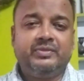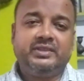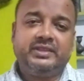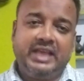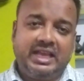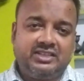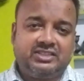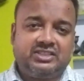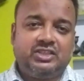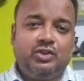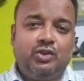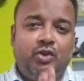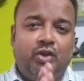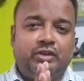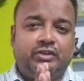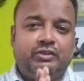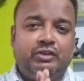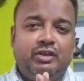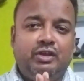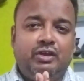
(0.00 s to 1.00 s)
Thanks a
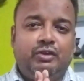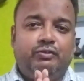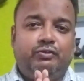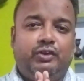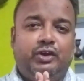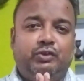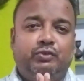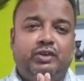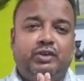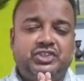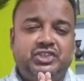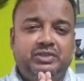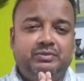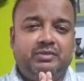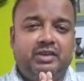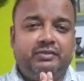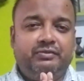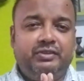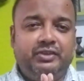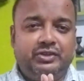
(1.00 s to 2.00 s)
lot for watching
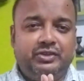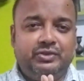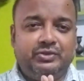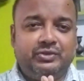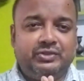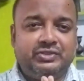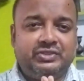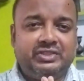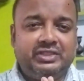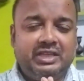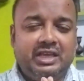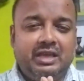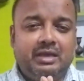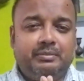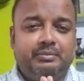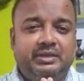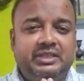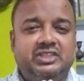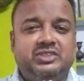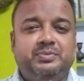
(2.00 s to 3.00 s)
my videos.
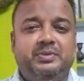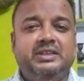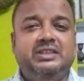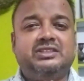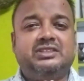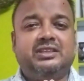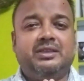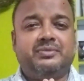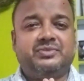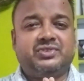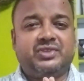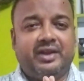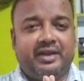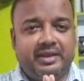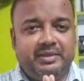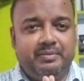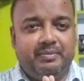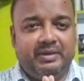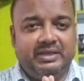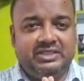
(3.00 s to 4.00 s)
Please
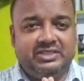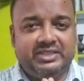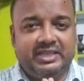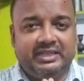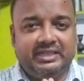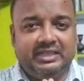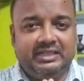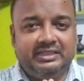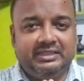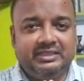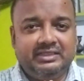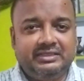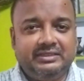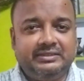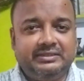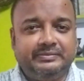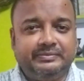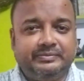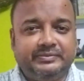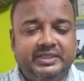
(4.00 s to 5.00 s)
subscribe my channel.
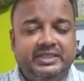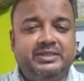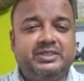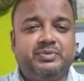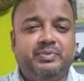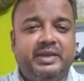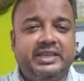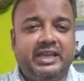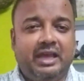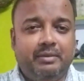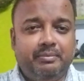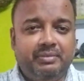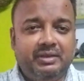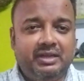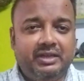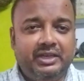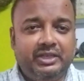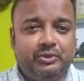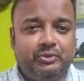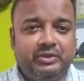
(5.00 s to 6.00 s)
It's my
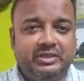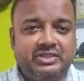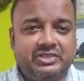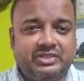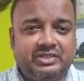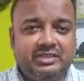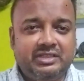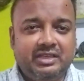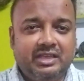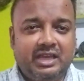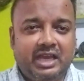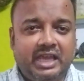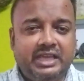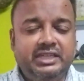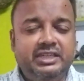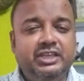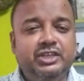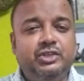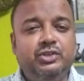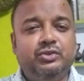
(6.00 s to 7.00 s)
humble request. I
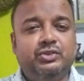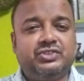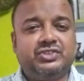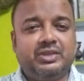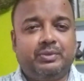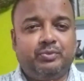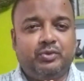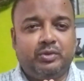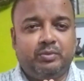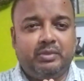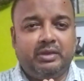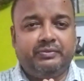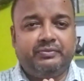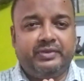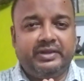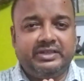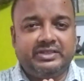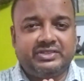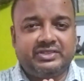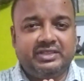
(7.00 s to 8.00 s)
need your support, my
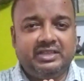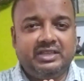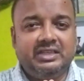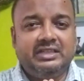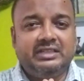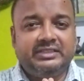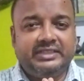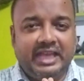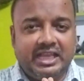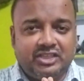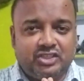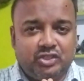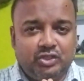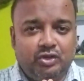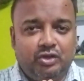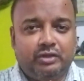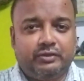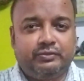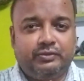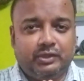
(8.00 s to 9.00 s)
friends. Thanks a
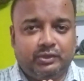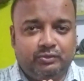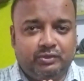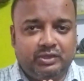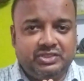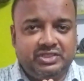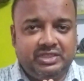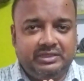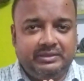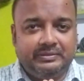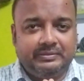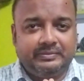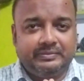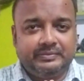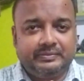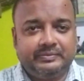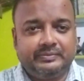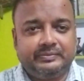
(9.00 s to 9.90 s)
lot for watching.